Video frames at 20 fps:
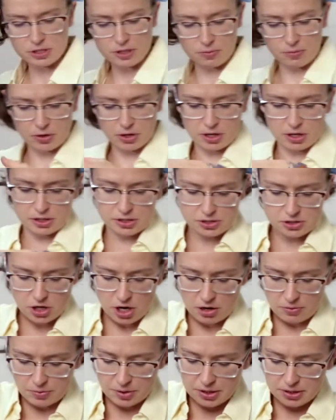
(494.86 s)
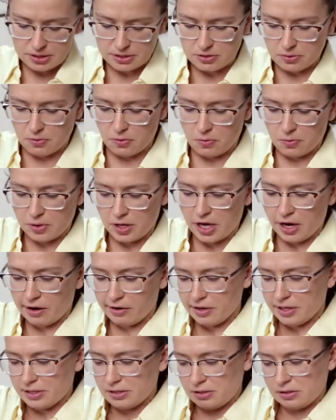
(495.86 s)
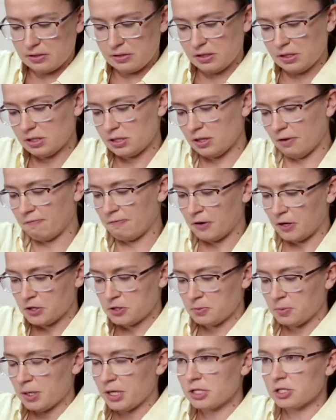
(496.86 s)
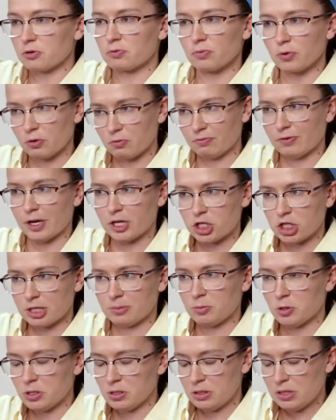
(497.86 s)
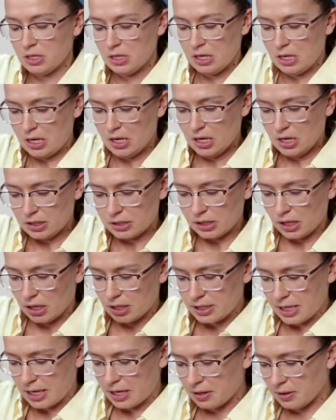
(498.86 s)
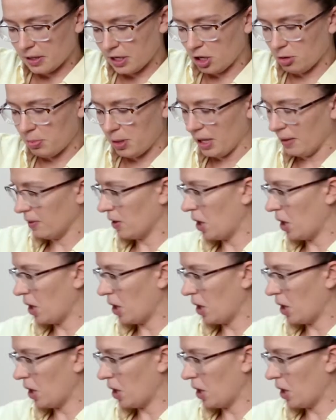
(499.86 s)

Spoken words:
that we're going to start with. So carrots is the first one. It's a root vegetable. It's going to take a little bit